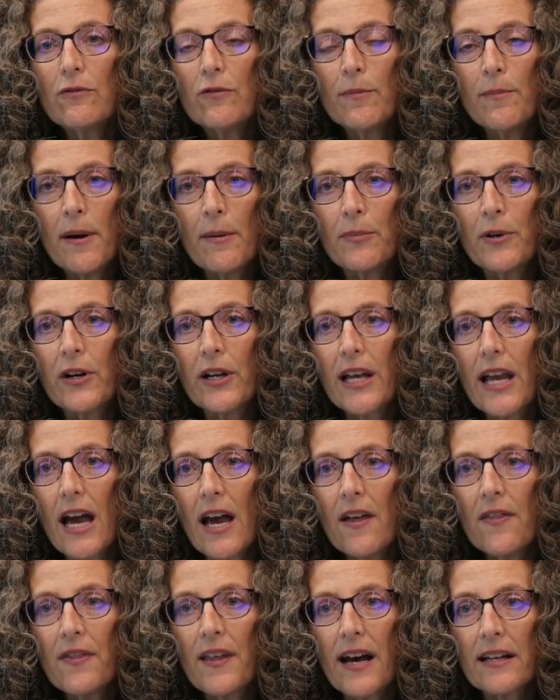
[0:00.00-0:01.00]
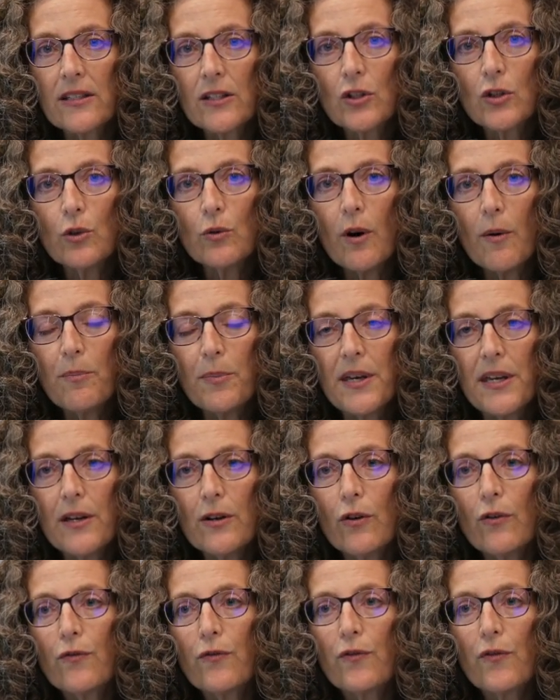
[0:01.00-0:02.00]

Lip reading: remember again, that's to appeal